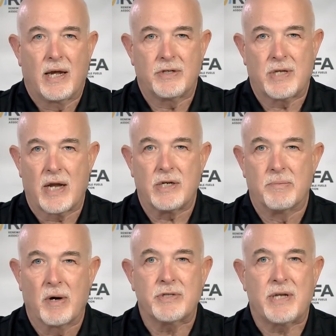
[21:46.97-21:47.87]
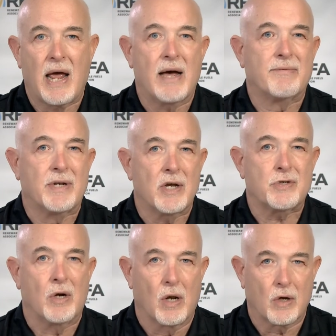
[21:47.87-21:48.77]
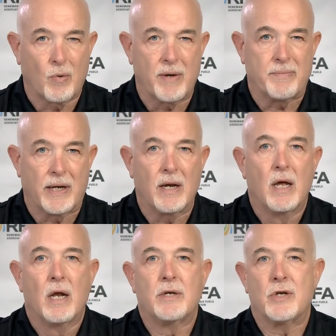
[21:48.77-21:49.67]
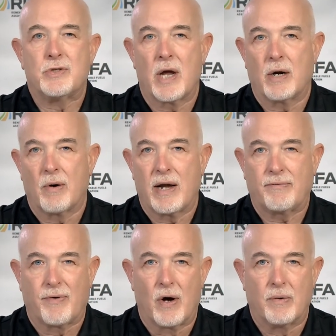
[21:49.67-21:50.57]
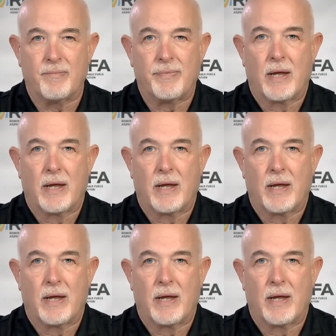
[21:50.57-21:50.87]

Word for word: is that you must have additional equipment to generate foam.